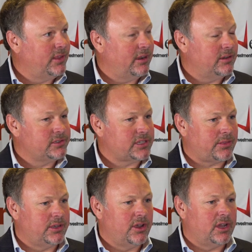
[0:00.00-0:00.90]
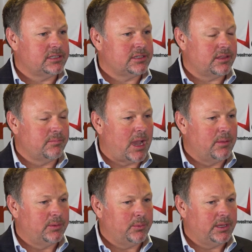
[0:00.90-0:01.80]
there at Southern Nights at the
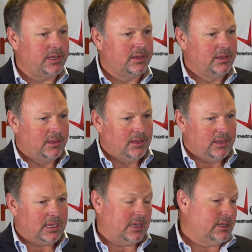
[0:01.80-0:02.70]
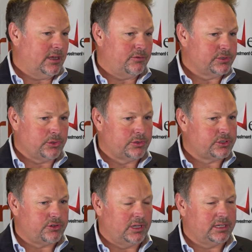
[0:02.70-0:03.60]
moment. We're
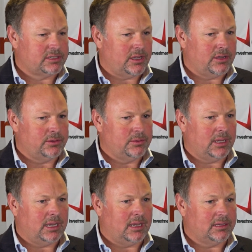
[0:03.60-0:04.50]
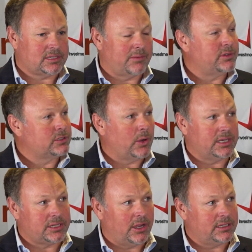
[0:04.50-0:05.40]
resource drilling, so some of it's
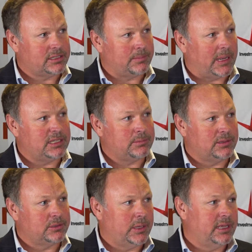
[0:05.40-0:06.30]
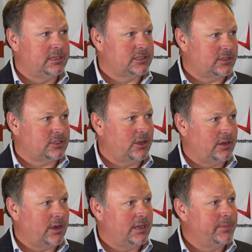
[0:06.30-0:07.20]
quite tight space because we're hitting such
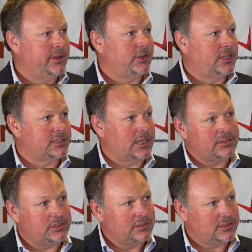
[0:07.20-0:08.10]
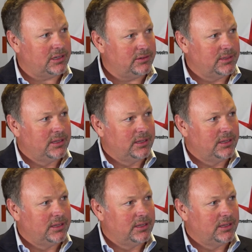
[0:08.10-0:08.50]
high-grade mineralisation, so